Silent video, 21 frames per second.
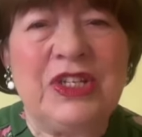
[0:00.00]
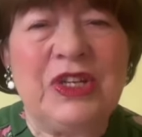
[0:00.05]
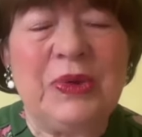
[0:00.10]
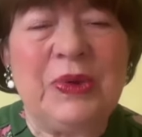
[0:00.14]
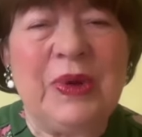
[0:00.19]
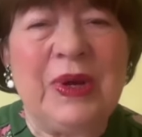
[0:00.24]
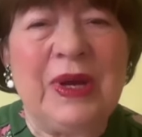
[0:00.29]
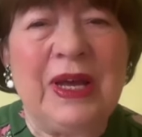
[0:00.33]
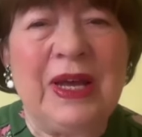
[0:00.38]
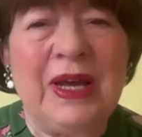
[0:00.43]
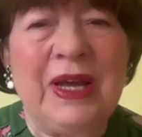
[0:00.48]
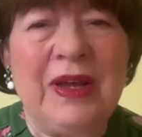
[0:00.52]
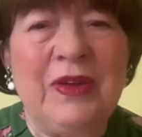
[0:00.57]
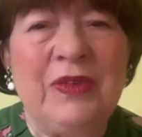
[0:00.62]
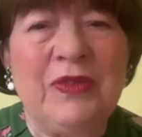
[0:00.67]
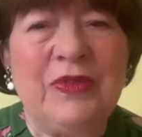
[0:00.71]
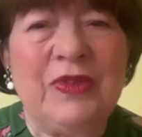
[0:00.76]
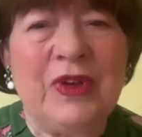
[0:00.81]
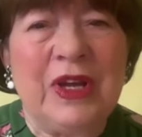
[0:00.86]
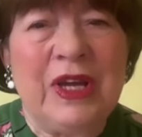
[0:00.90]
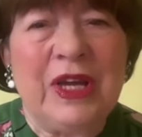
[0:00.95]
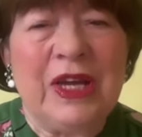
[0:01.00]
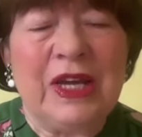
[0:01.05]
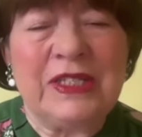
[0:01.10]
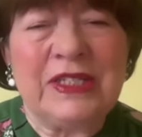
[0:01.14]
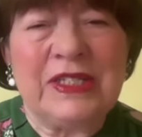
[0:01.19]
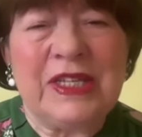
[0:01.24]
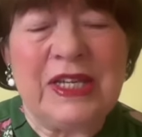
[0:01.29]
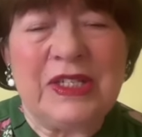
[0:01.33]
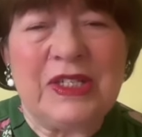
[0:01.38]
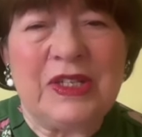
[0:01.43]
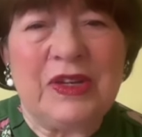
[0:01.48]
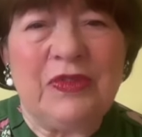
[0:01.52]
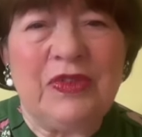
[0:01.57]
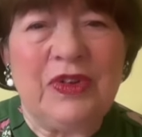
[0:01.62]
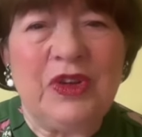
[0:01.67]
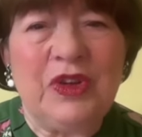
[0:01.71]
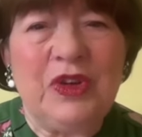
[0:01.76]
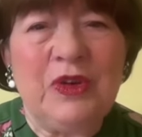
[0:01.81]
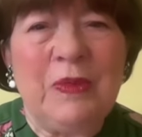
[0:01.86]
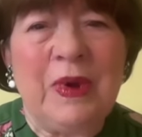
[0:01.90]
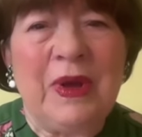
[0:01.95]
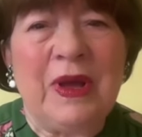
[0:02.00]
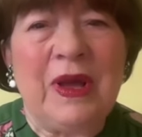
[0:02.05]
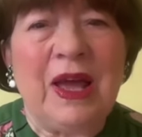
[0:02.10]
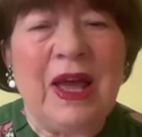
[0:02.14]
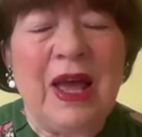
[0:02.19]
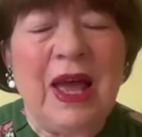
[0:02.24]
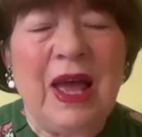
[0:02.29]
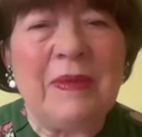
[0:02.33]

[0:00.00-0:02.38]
You have a sense of humour.